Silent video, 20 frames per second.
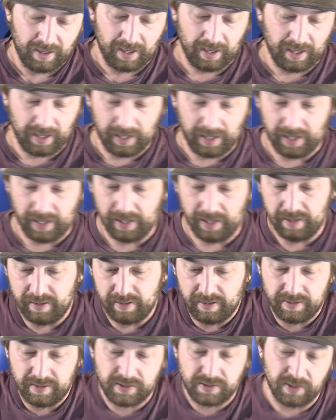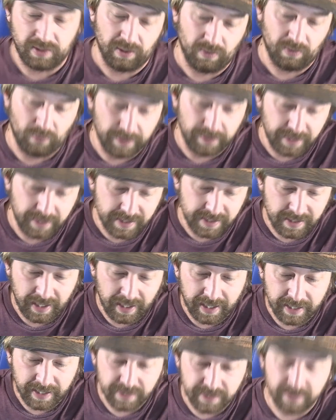And so what this
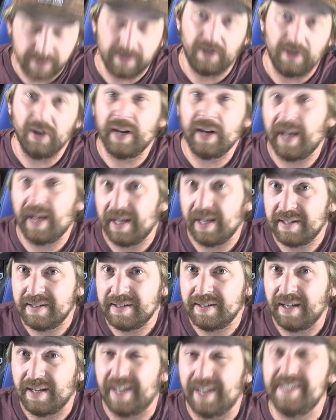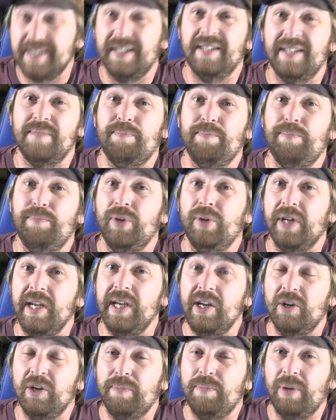deck is good at, like I said, it's
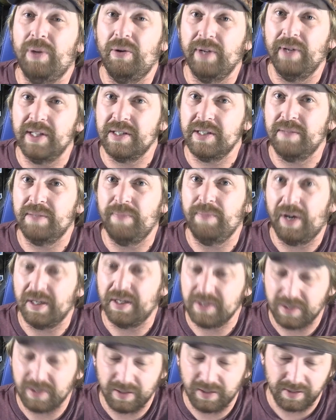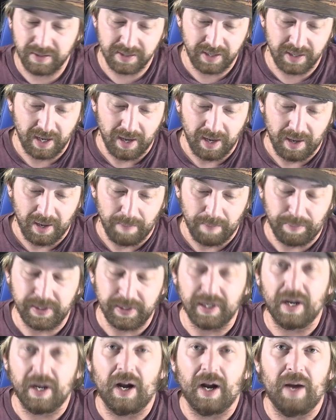booking your opponent's monsters,
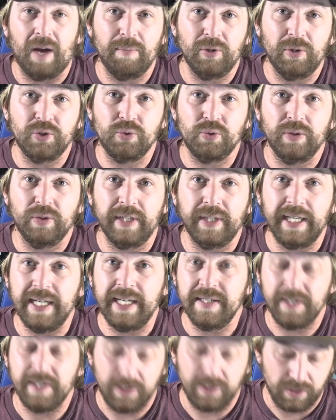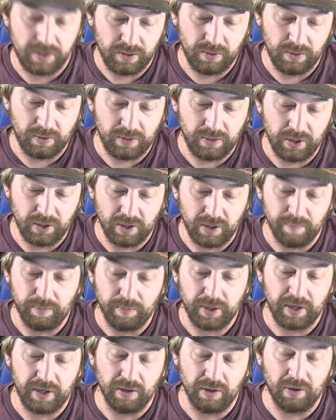but the combo is really easy too. You can
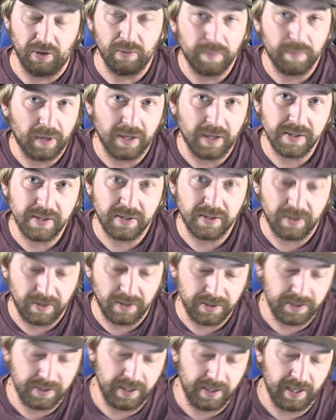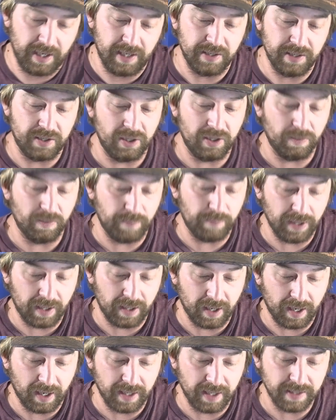book your own monsters to get into your
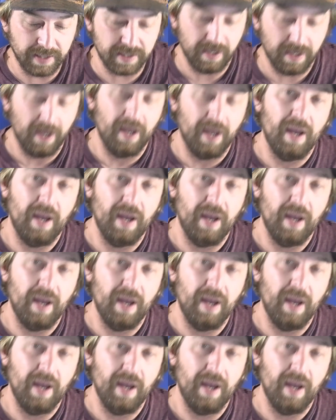big guys.